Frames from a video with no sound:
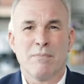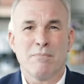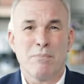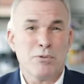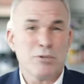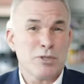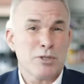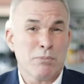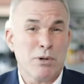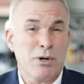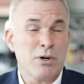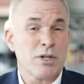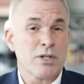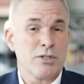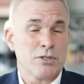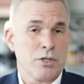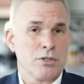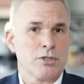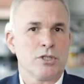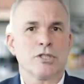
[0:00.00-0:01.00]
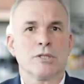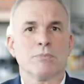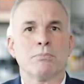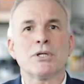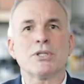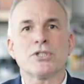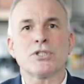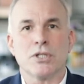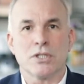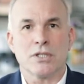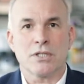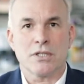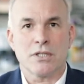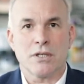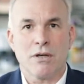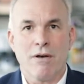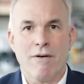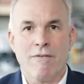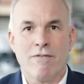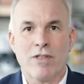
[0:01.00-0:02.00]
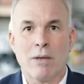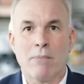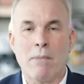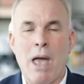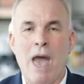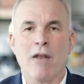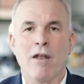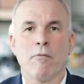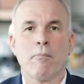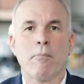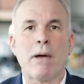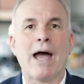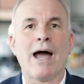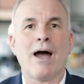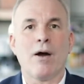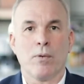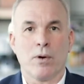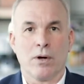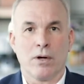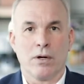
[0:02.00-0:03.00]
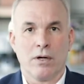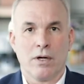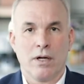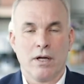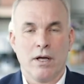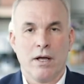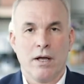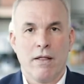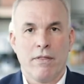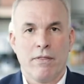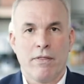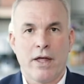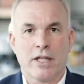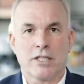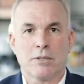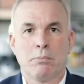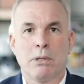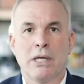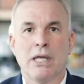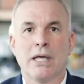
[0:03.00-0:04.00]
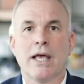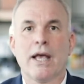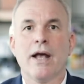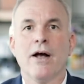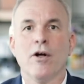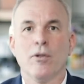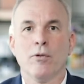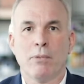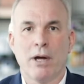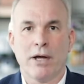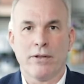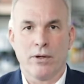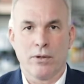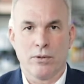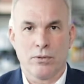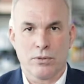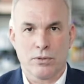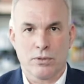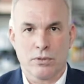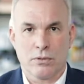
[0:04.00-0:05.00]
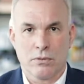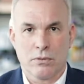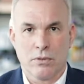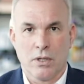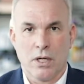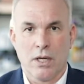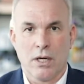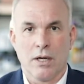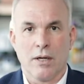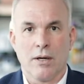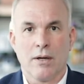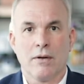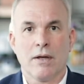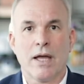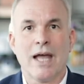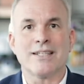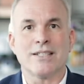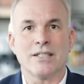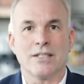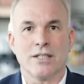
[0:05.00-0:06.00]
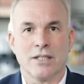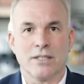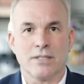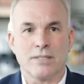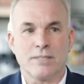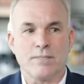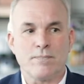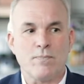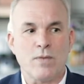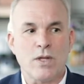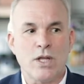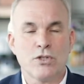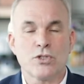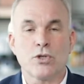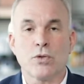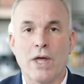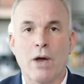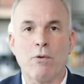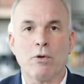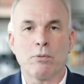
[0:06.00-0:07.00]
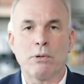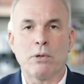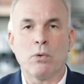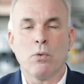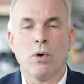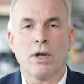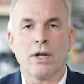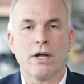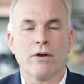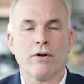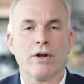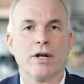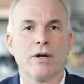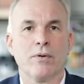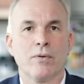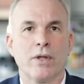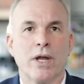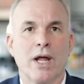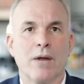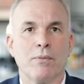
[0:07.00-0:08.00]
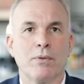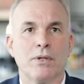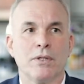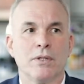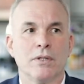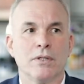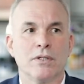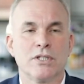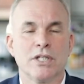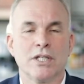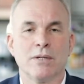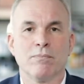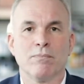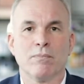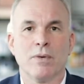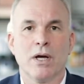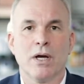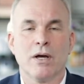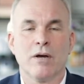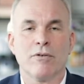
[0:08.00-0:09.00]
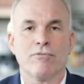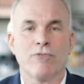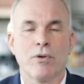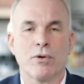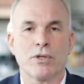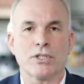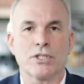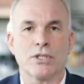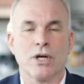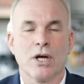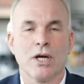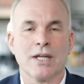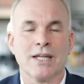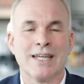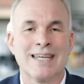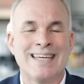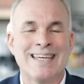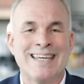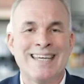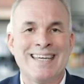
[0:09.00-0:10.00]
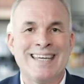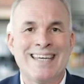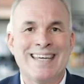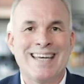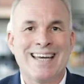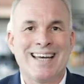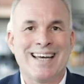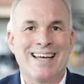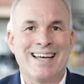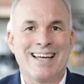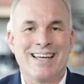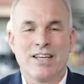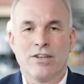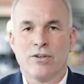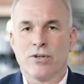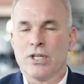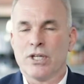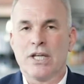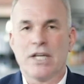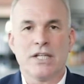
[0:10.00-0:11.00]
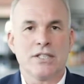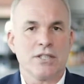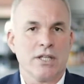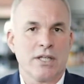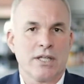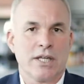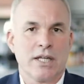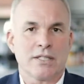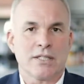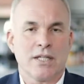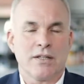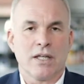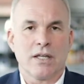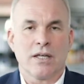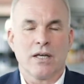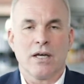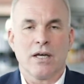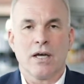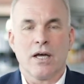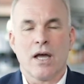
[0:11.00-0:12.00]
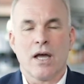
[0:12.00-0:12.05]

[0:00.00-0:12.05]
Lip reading: most Americans are suspicious of the amount of power that's being held by those entities. So that would be one area that I would see them focused on. You could easily get something,